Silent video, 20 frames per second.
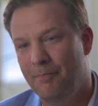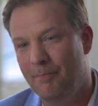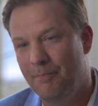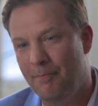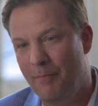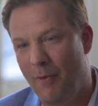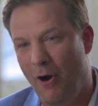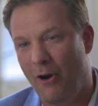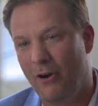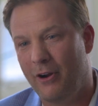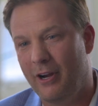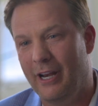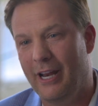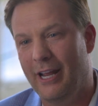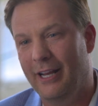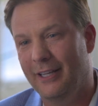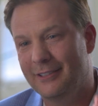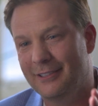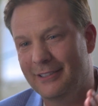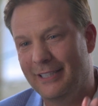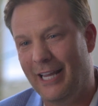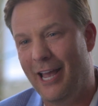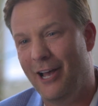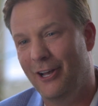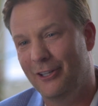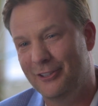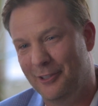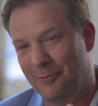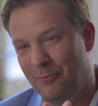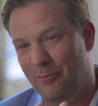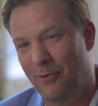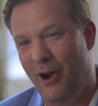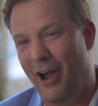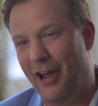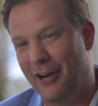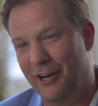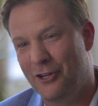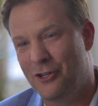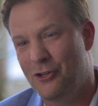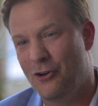marketing, sales, and
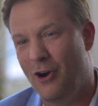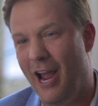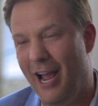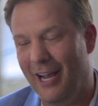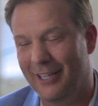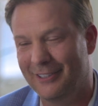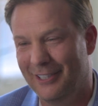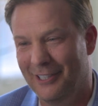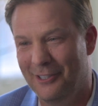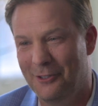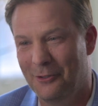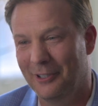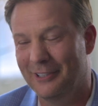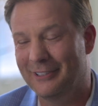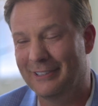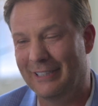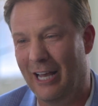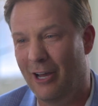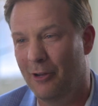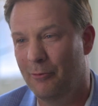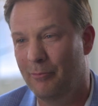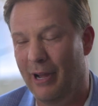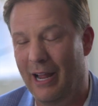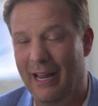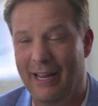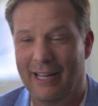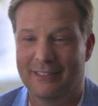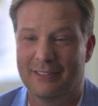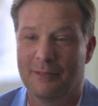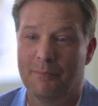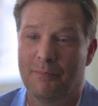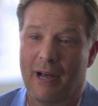product tracks into a soundbite? It's